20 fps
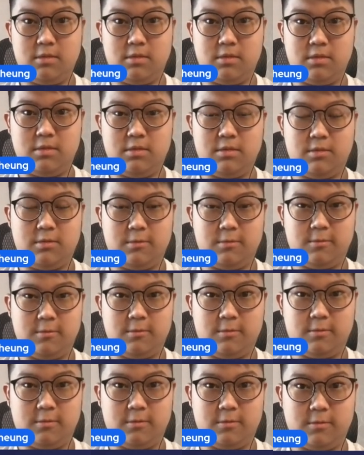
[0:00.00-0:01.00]

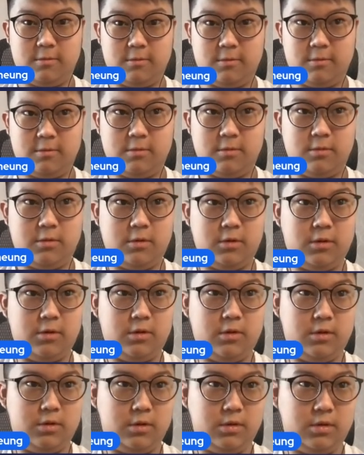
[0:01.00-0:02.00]

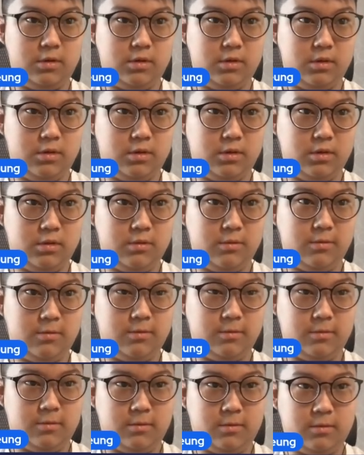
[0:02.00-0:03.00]

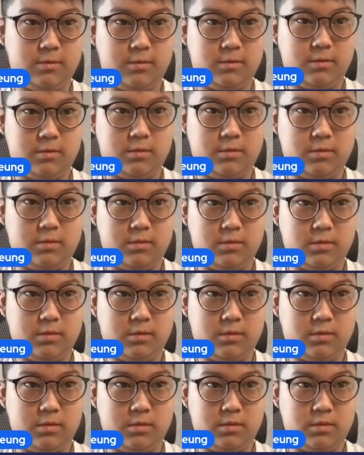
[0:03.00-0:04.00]

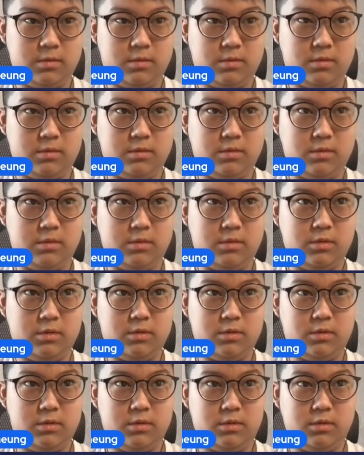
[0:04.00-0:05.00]

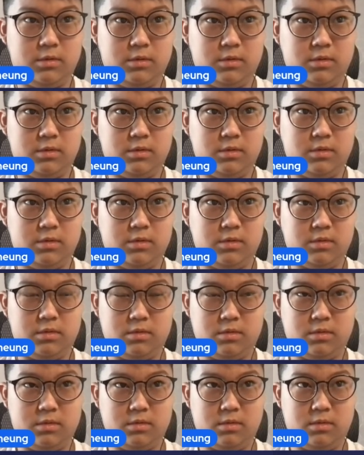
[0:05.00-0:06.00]

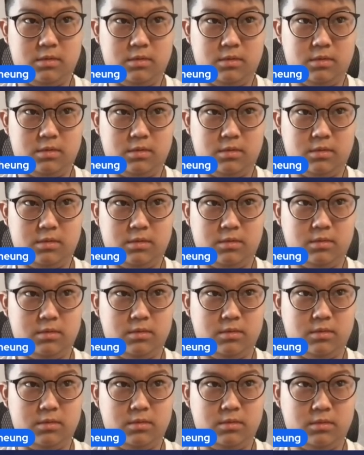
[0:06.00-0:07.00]

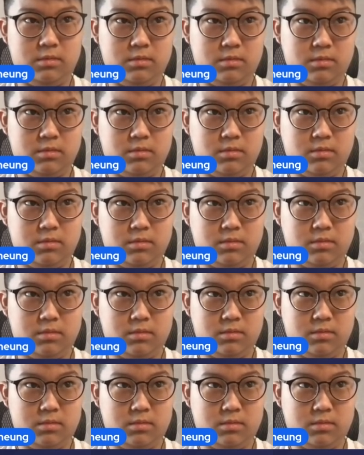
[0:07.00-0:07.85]
No words are spoken by the person on screen.